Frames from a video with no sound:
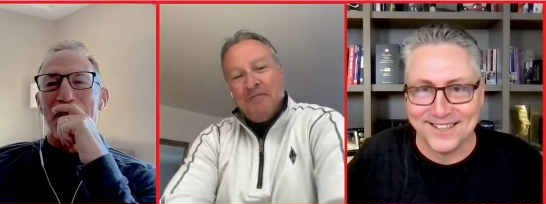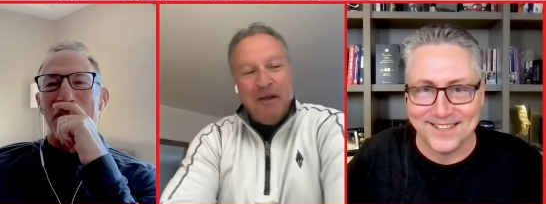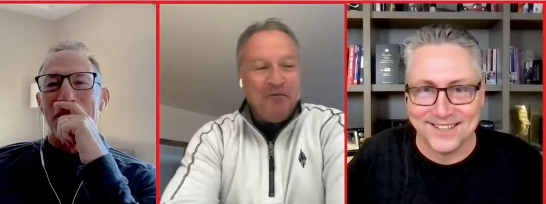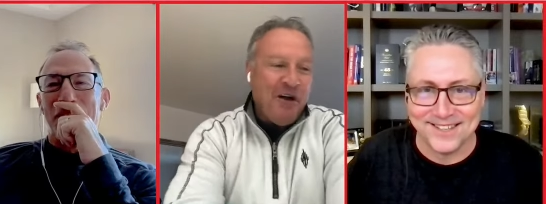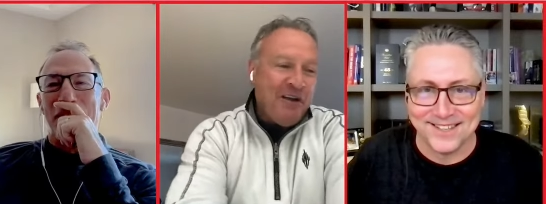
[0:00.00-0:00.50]
Speaker 1: and
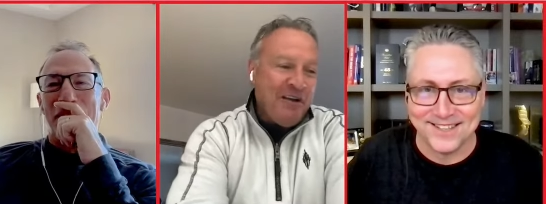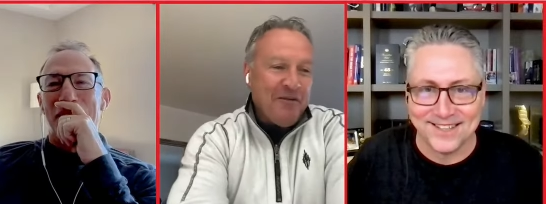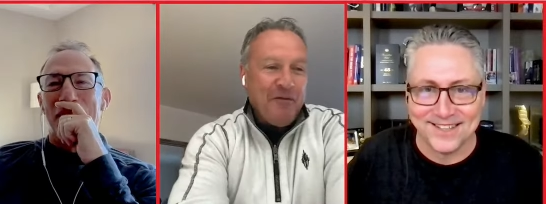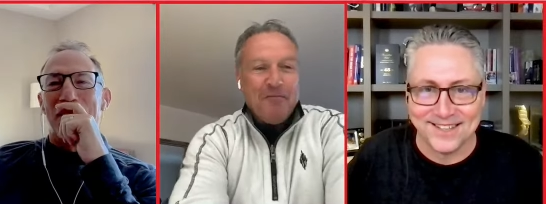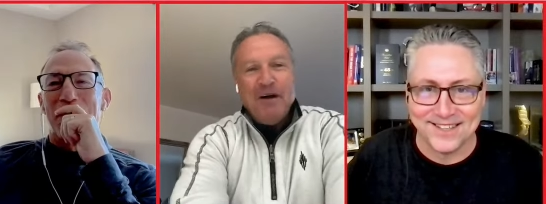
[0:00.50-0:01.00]
my wife,
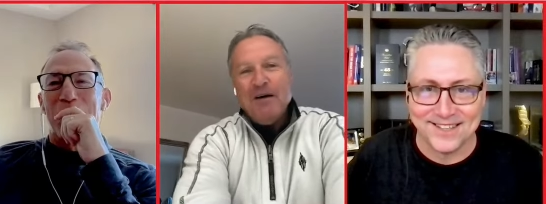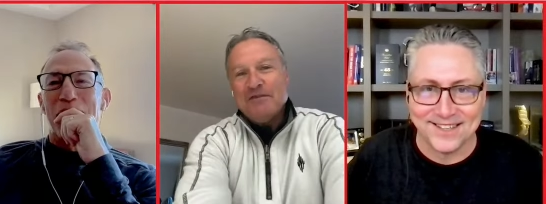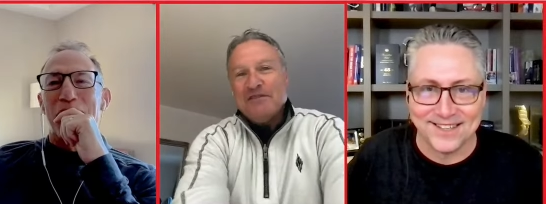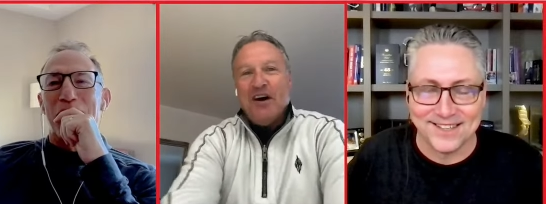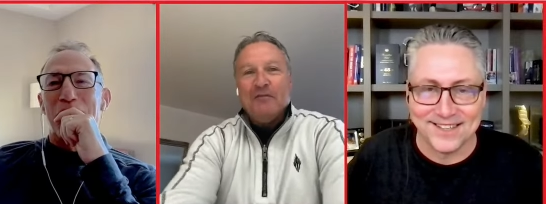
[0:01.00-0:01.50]
and my
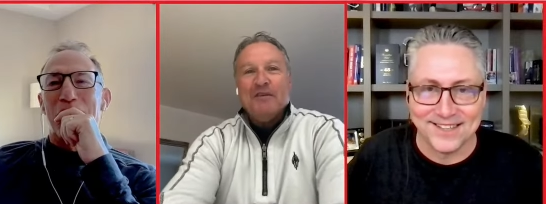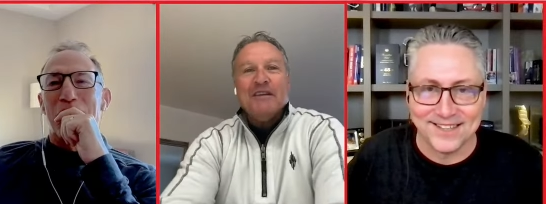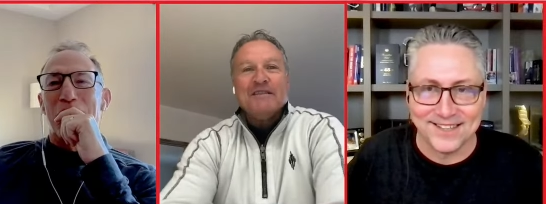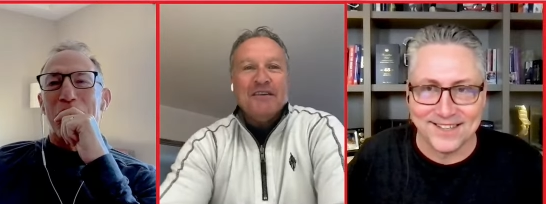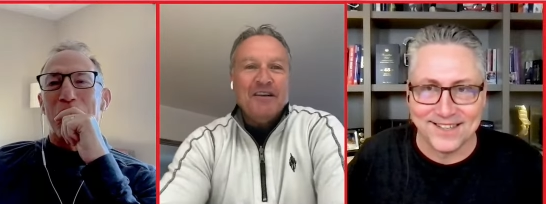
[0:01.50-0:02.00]
mom's taught me
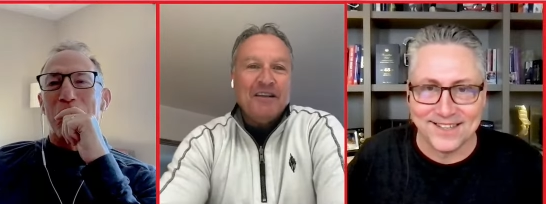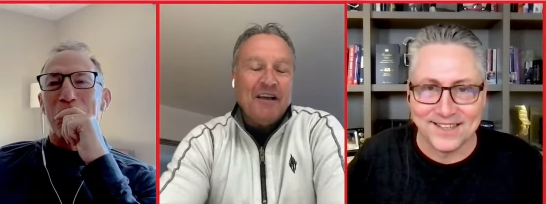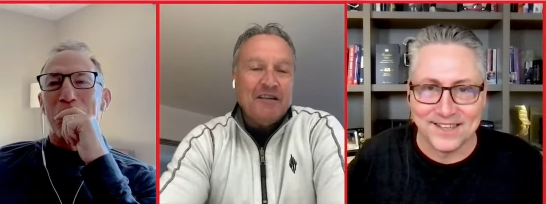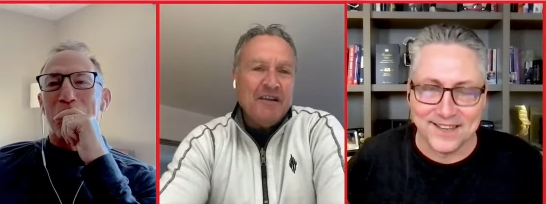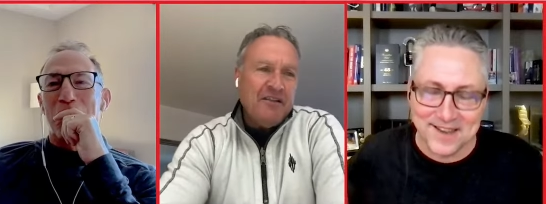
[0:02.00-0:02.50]
this, all that
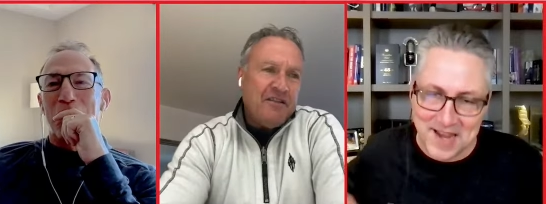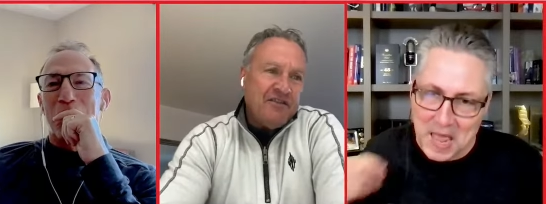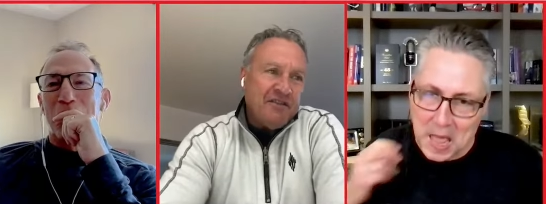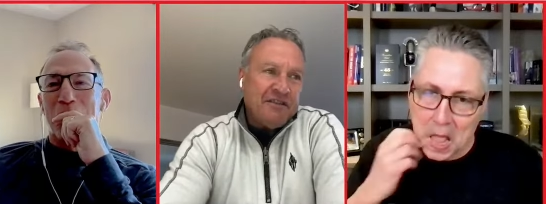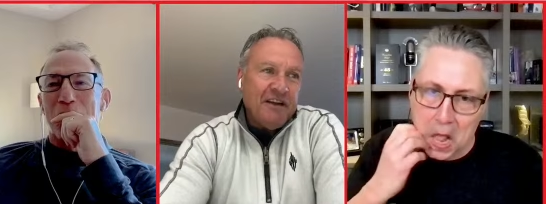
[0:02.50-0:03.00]
kind of
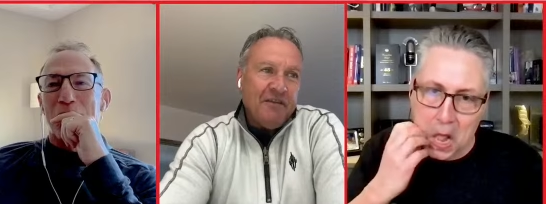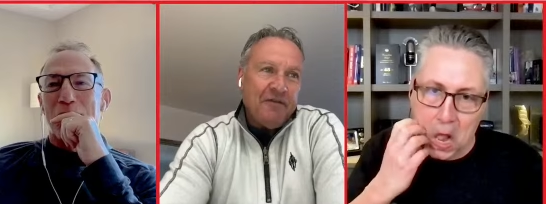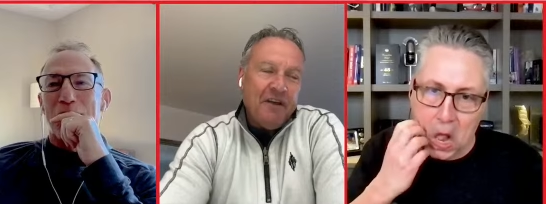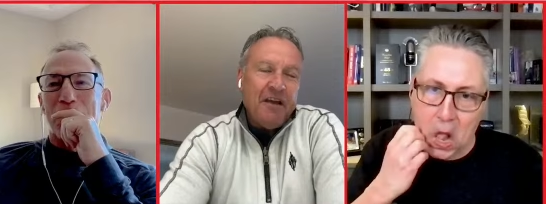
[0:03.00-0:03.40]
stuff.